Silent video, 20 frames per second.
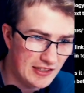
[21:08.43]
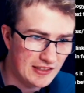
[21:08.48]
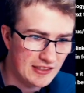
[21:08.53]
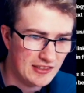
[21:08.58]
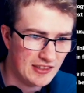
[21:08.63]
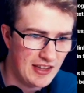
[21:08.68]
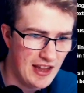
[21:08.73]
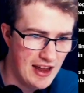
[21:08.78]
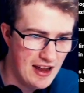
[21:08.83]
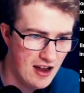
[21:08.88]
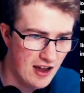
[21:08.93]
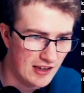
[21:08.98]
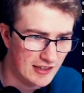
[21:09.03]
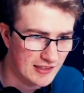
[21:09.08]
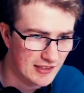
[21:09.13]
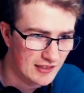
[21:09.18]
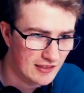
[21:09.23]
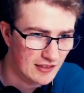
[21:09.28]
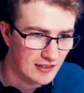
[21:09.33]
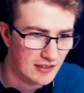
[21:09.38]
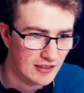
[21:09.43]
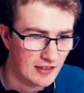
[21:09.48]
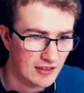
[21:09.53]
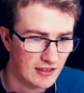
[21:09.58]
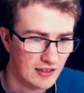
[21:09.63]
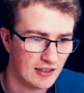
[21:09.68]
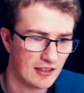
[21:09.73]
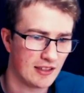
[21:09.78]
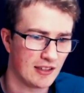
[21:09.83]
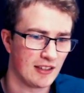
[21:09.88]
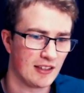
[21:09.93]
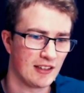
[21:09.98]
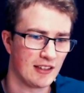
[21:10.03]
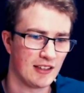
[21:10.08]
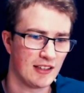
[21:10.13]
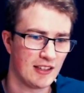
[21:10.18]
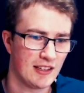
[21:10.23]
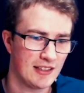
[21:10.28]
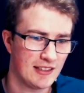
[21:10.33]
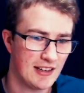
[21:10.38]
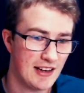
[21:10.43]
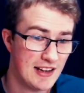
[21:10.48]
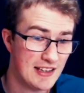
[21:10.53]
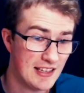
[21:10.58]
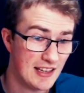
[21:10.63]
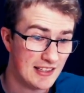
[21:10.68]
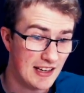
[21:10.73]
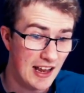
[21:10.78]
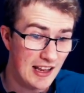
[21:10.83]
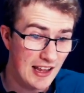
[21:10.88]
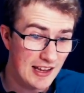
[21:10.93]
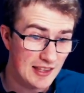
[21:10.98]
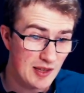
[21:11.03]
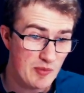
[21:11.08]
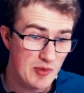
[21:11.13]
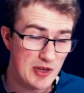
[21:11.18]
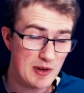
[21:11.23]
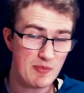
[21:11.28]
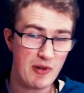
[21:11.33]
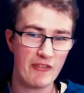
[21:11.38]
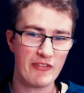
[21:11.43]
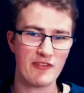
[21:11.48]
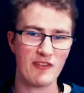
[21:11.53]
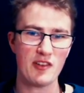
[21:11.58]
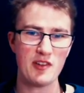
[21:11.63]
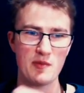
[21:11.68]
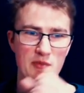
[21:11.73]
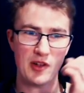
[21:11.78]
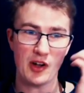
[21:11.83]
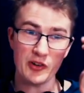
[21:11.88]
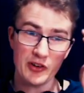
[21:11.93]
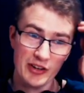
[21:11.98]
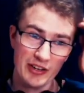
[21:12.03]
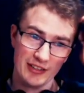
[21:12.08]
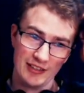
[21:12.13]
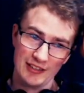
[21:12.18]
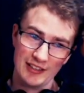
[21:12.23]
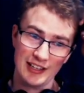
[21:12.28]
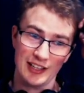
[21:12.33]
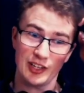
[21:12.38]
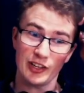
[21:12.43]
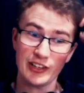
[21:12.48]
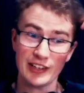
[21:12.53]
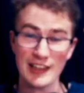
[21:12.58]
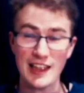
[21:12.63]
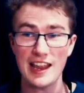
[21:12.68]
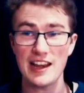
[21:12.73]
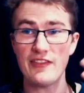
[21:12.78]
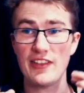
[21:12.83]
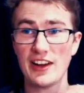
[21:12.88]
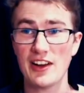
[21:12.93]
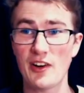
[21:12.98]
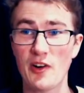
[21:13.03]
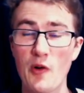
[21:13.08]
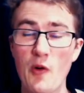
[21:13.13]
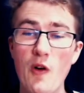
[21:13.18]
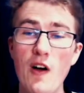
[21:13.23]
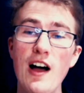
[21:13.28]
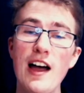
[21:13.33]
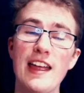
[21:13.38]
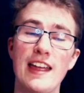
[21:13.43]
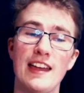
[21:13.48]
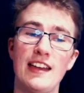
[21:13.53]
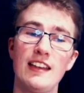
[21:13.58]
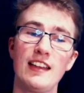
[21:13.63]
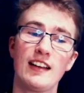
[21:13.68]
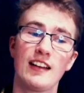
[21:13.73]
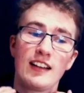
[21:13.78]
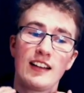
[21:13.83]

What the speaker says: this chaos. Danae says, I like the music, perfect volume. Oh, good. Look, and if I go quiet,